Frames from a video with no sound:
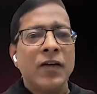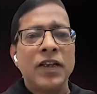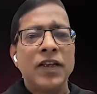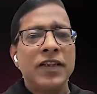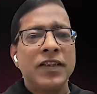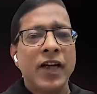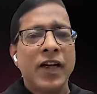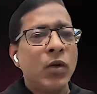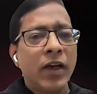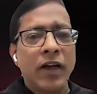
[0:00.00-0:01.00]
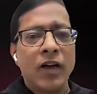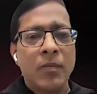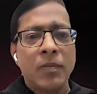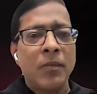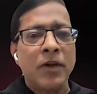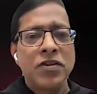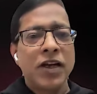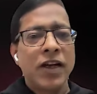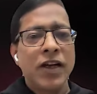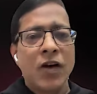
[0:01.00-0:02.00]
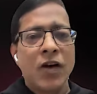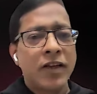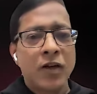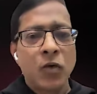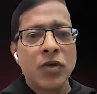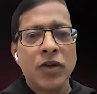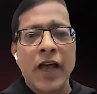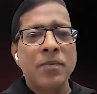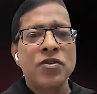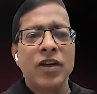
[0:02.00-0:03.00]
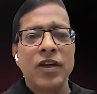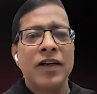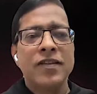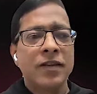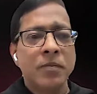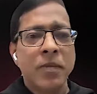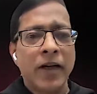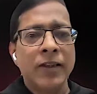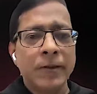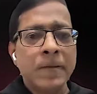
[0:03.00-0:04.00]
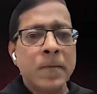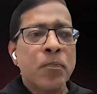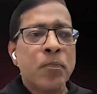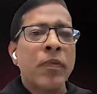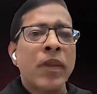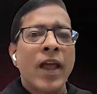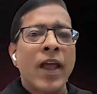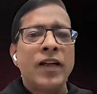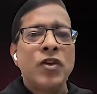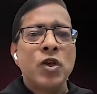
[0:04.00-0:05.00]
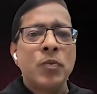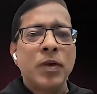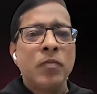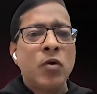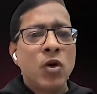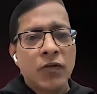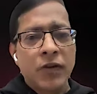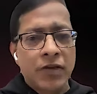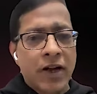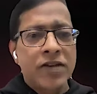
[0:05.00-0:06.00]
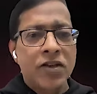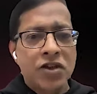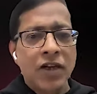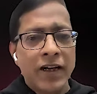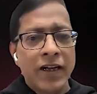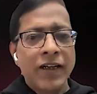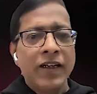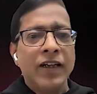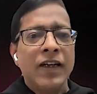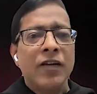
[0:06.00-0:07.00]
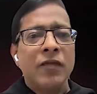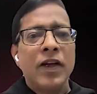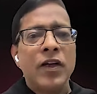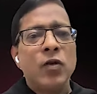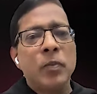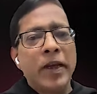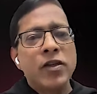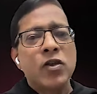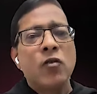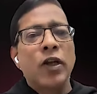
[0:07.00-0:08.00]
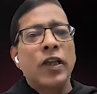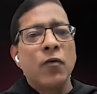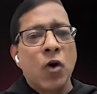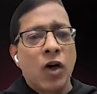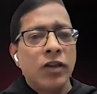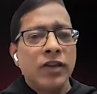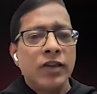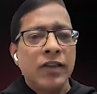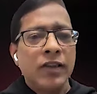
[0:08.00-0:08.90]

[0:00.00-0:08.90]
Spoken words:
Whether they are doing it on a public chain or their own app chain, it doesn't matter. And it should be more of a transaction led, where, based on what they want.